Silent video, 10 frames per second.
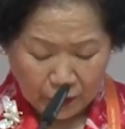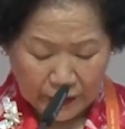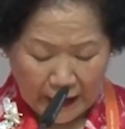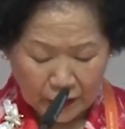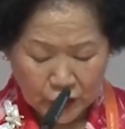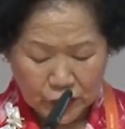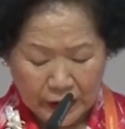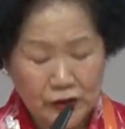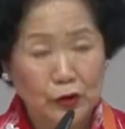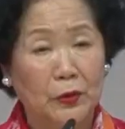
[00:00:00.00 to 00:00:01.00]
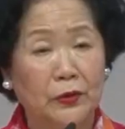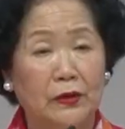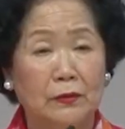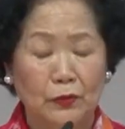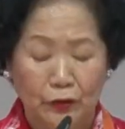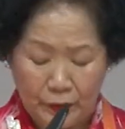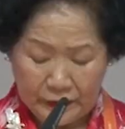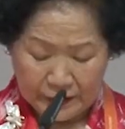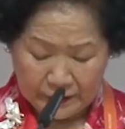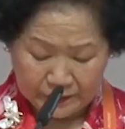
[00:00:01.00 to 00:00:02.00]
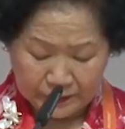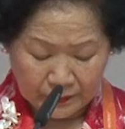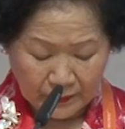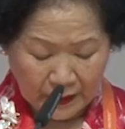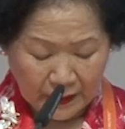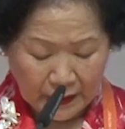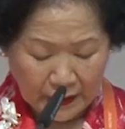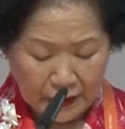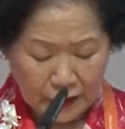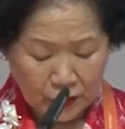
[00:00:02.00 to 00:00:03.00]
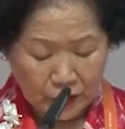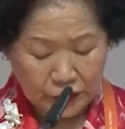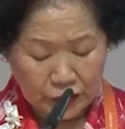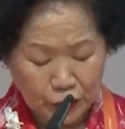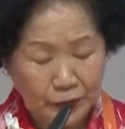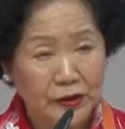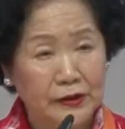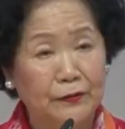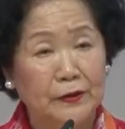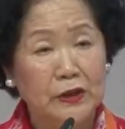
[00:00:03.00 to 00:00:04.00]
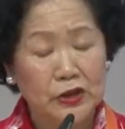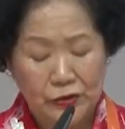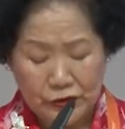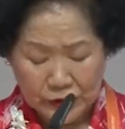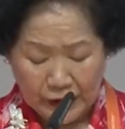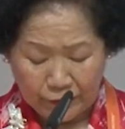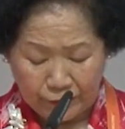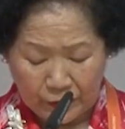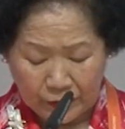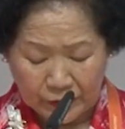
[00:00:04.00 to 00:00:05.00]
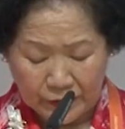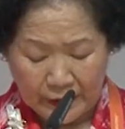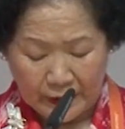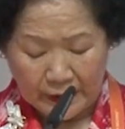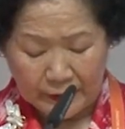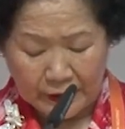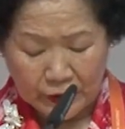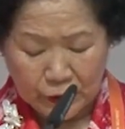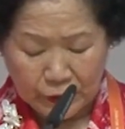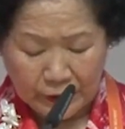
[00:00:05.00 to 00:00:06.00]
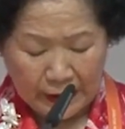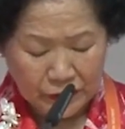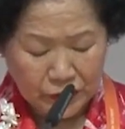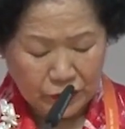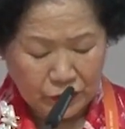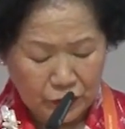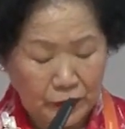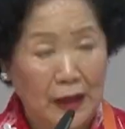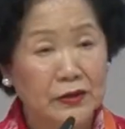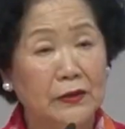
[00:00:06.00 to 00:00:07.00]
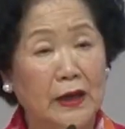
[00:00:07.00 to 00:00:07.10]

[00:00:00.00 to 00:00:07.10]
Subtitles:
without transborder movement, in accordance with the definitions set forth in the 2000 United